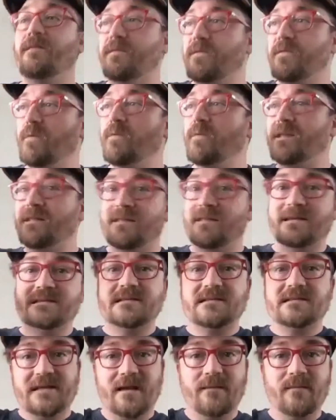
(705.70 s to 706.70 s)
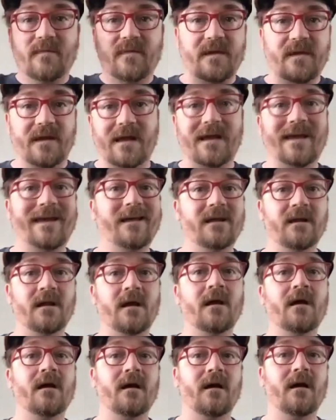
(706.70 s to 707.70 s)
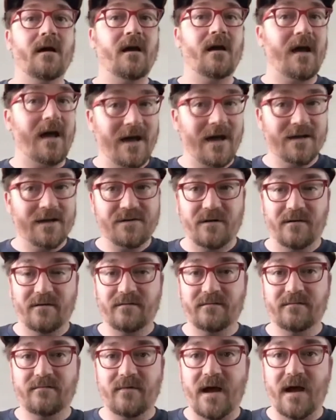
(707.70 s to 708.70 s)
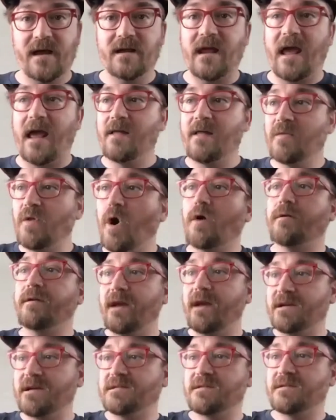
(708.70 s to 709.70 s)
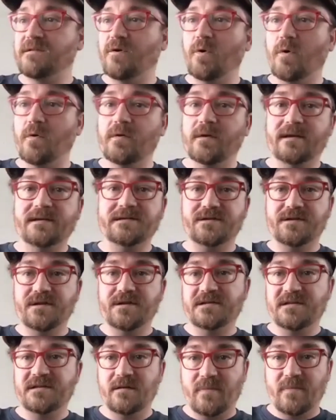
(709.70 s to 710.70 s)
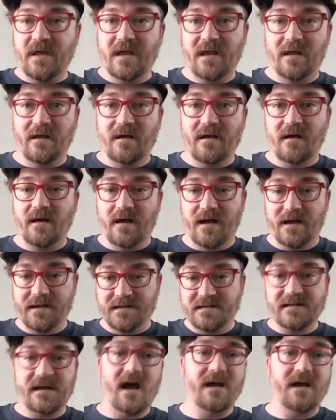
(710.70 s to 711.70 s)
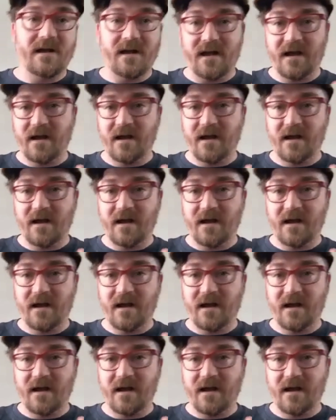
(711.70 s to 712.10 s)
doing this same thing in Azure, right? And our next goal is GCP. And Scott and I are